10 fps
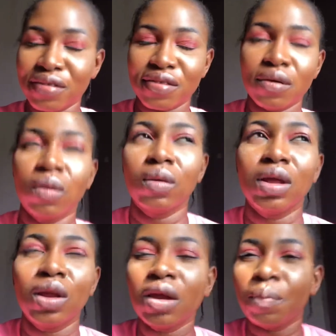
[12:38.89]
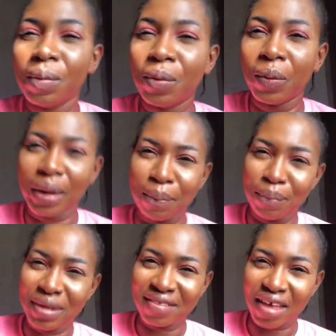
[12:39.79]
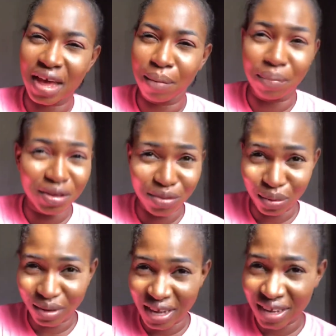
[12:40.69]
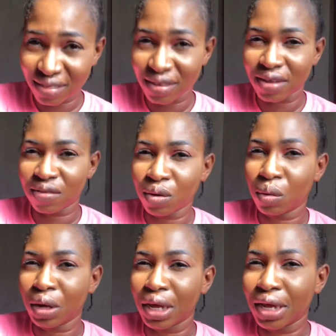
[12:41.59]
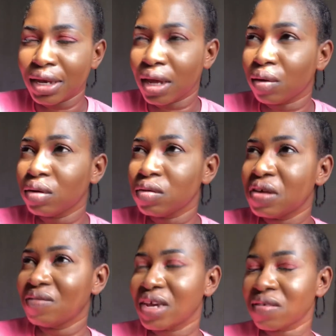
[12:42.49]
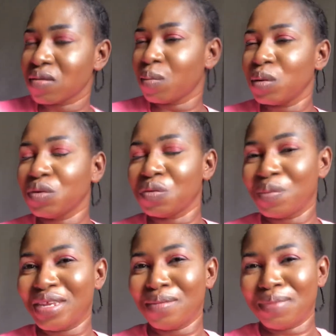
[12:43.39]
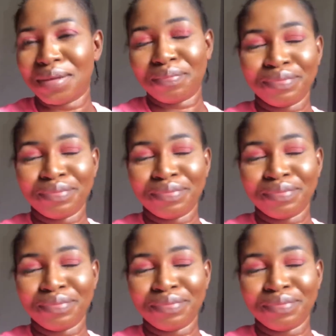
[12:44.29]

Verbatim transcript: So a lot of people were bitter based on that. They said, okay, they are going to give their support to PDP.